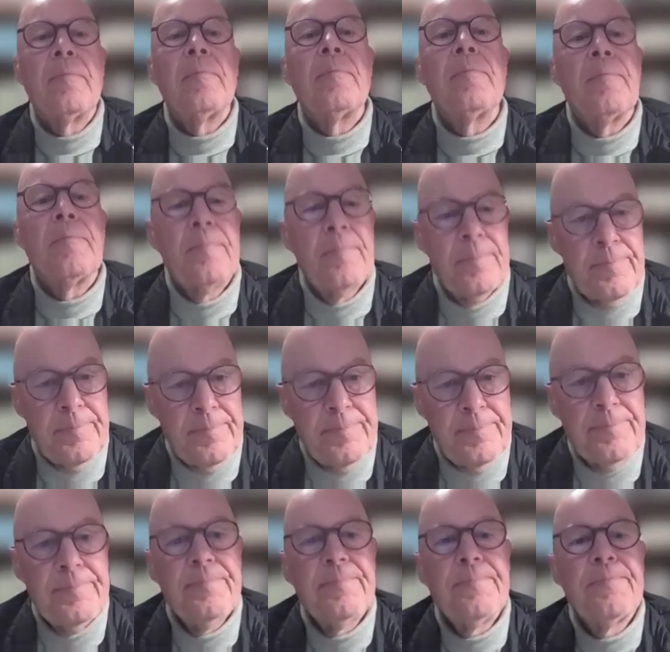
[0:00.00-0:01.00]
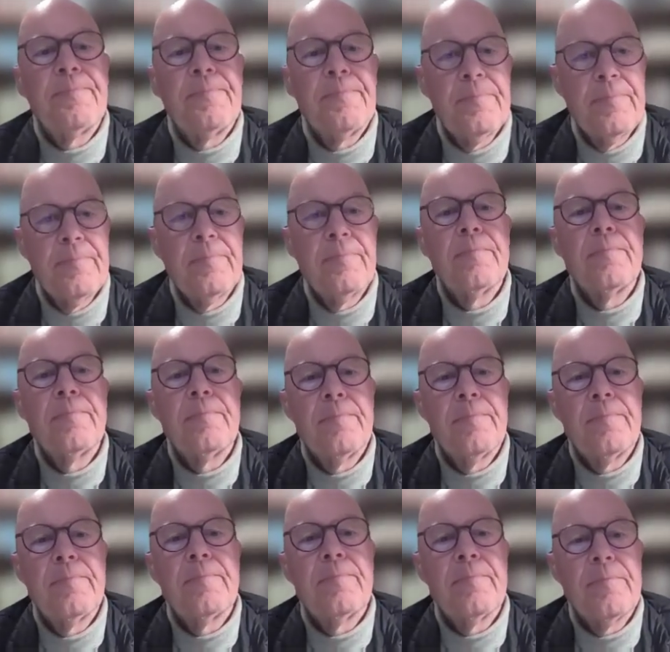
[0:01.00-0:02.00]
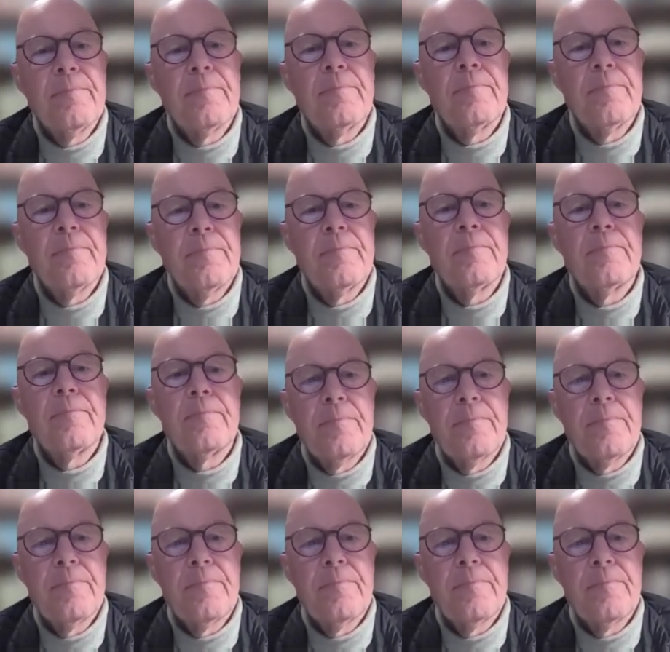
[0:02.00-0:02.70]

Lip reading: They can make the decisions. They can,